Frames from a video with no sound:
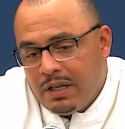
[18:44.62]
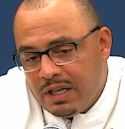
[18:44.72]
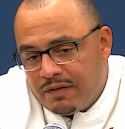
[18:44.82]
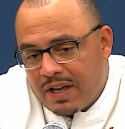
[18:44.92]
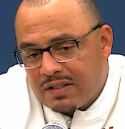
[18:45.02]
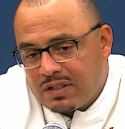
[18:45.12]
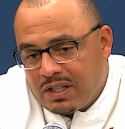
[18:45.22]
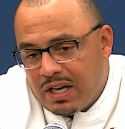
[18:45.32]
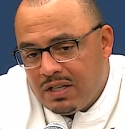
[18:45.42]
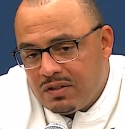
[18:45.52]
if that's the
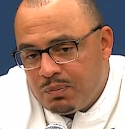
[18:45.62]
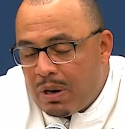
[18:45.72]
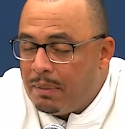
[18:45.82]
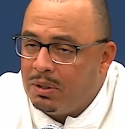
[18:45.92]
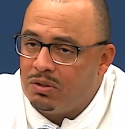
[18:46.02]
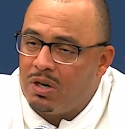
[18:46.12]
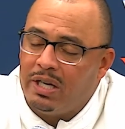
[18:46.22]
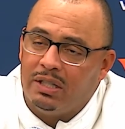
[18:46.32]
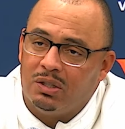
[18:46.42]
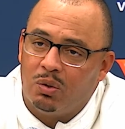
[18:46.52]
case, probably going to try
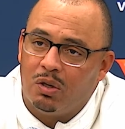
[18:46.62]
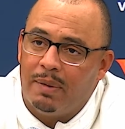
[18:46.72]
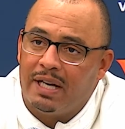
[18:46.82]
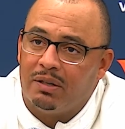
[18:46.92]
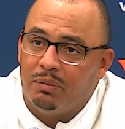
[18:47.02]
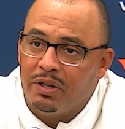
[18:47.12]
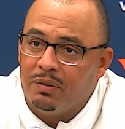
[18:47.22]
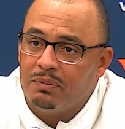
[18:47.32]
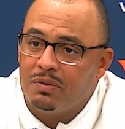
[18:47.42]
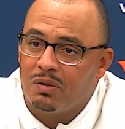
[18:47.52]
and get the quarterback in
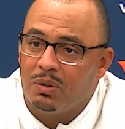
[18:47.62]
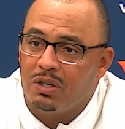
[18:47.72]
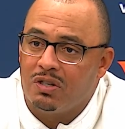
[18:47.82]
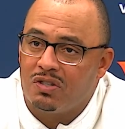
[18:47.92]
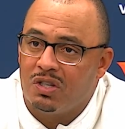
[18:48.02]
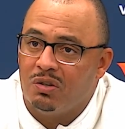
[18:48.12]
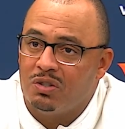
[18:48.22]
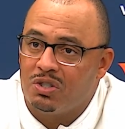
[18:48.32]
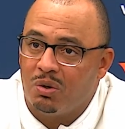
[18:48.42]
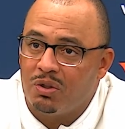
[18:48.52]
rhythm. So we're going to sit on
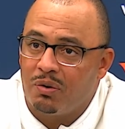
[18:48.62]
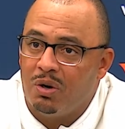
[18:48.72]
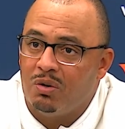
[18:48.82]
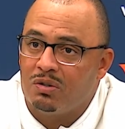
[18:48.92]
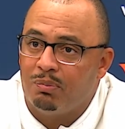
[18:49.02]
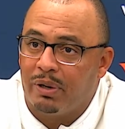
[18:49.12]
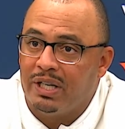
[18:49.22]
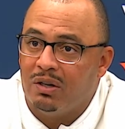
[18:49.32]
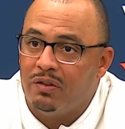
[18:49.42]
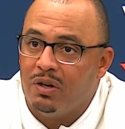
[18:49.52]
the short throws,
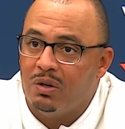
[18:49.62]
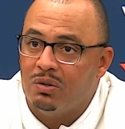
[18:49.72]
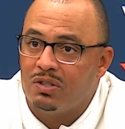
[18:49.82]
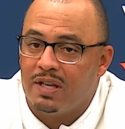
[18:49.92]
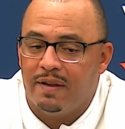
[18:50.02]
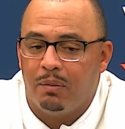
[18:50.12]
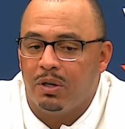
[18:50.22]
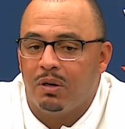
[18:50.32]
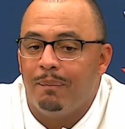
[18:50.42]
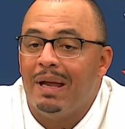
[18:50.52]
break on those, and then we're
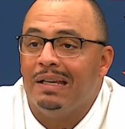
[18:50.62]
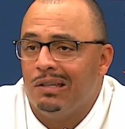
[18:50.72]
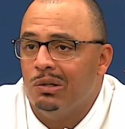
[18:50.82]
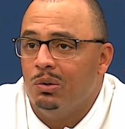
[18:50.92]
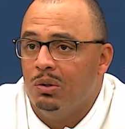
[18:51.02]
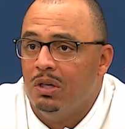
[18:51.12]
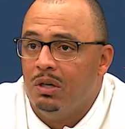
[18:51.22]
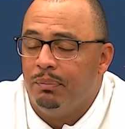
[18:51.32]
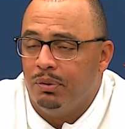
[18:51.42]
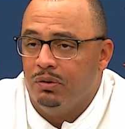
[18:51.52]
going to make you
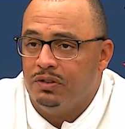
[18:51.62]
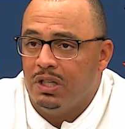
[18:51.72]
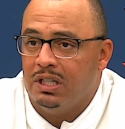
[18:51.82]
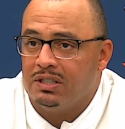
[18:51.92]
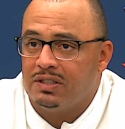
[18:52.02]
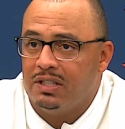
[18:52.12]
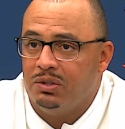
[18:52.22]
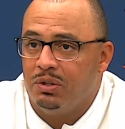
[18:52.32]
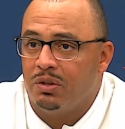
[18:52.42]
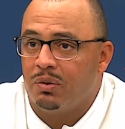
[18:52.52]
prove to us that
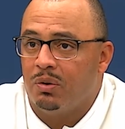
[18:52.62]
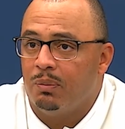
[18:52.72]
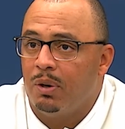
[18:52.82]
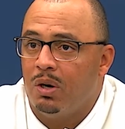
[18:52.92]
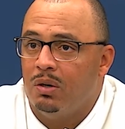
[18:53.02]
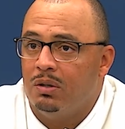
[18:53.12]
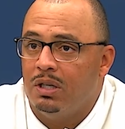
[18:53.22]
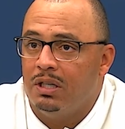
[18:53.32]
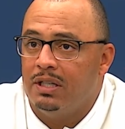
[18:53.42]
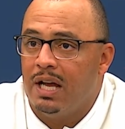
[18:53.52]
you can throw the ball
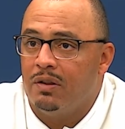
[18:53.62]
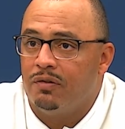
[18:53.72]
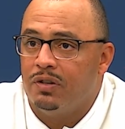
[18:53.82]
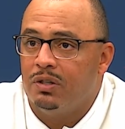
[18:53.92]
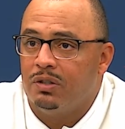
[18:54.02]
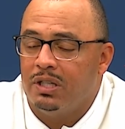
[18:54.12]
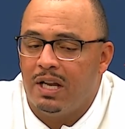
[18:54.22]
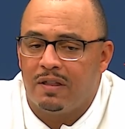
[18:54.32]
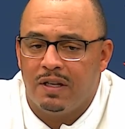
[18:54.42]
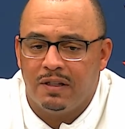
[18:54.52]
down the field. And
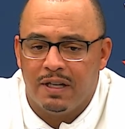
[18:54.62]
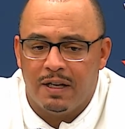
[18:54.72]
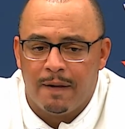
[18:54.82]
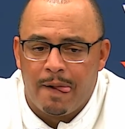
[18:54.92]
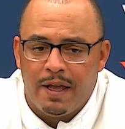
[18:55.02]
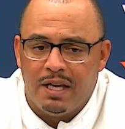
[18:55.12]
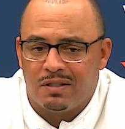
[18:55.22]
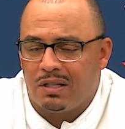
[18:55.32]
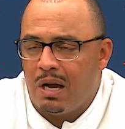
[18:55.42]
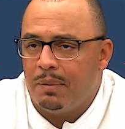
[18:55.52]
I think that it's
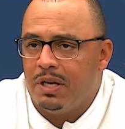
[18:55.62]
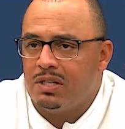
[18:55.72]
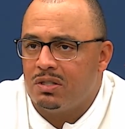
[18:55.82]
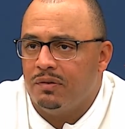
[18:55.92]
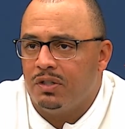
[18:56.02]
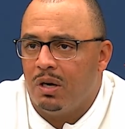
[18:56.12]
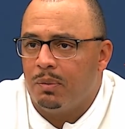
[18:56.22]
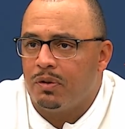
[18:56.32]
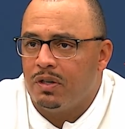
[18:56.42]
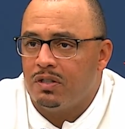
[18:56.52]
a combination of a
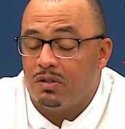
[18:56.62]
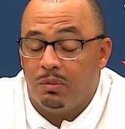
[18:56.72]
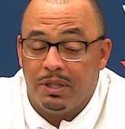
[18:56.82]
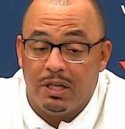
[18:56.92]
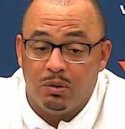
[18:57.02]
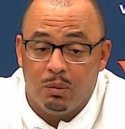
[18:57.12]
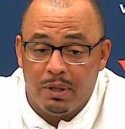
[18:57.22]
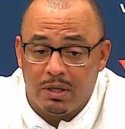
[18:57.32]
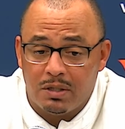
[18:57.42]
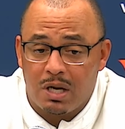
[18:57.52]
couple things. You know, we got to do a
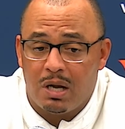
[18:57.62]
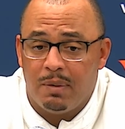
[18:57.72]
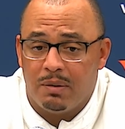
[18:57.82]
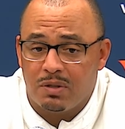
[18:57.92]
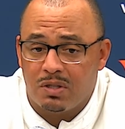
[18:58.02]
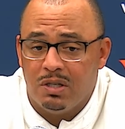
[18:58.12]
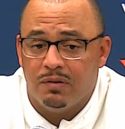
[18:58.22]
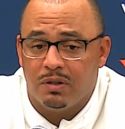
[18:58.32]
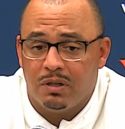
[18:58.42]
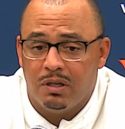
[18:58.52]
better job at
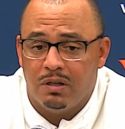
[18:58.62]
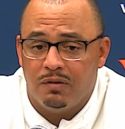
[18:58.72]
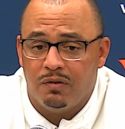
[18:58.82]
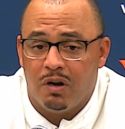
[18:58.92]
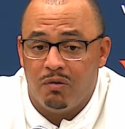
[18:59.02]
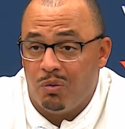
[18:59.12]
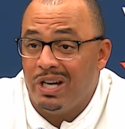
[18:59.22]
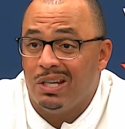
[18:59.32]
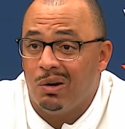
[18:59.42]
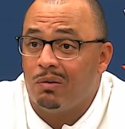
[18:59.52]
receiver of
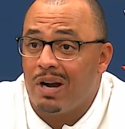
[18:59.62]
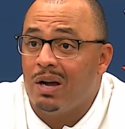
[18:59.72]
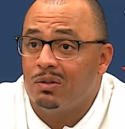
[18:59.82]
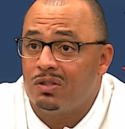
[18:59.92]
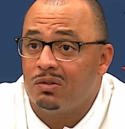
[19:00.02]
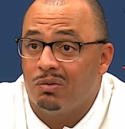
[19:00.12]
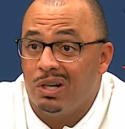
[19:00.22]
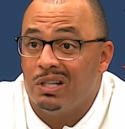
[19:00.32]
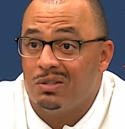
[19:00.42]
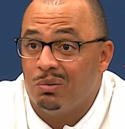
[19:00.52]
winning on routes,
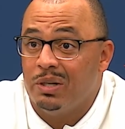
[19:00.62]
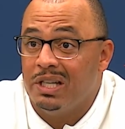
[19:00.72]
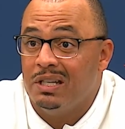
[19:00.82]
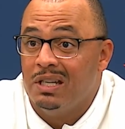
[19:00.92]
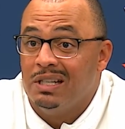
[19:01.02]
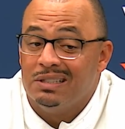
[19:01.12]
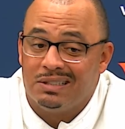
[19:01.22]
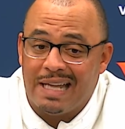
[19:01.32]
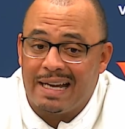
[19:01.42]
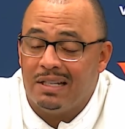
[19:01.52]
running to win,
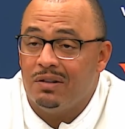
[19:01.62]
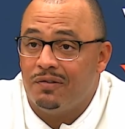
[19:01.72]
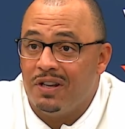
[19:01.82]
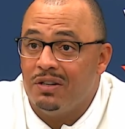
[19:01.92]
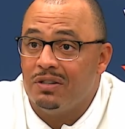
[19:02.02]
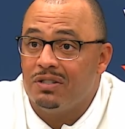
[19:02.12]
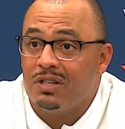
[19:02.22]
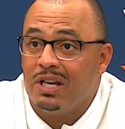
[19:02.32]
stacking defenders,